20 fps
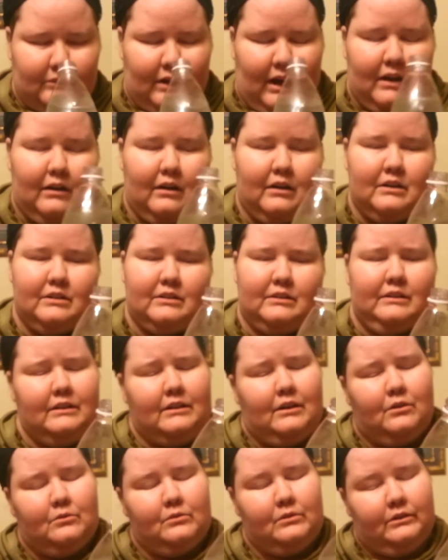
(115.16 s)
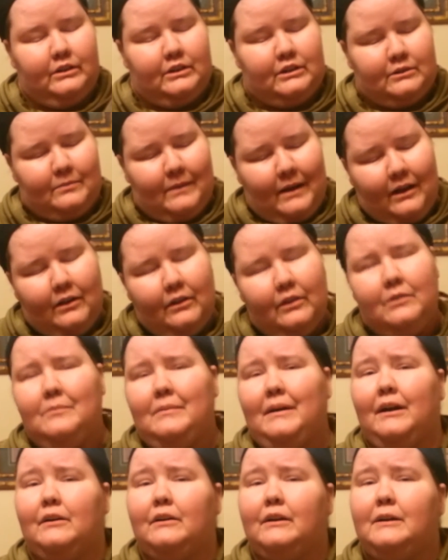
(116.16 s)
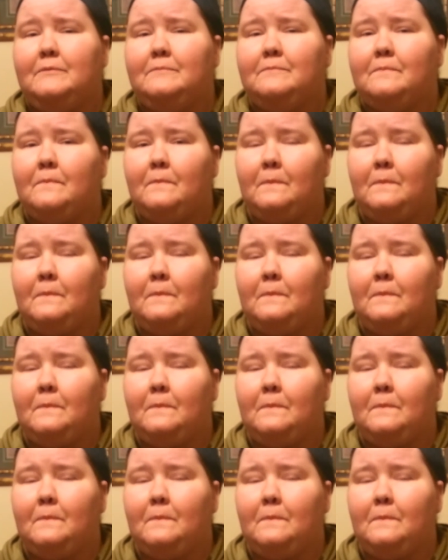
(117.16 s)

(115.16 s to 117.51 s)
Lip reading: I honestly don't really smell the berry.